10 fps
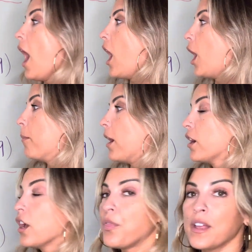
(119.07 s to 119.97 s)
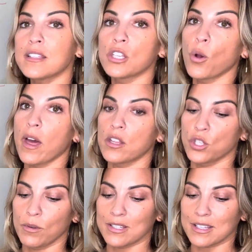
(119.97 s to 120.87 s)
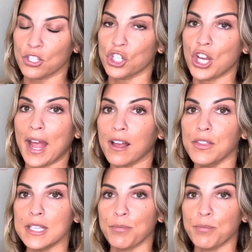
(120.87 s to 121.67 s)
Um, a good thing to know how to do is check these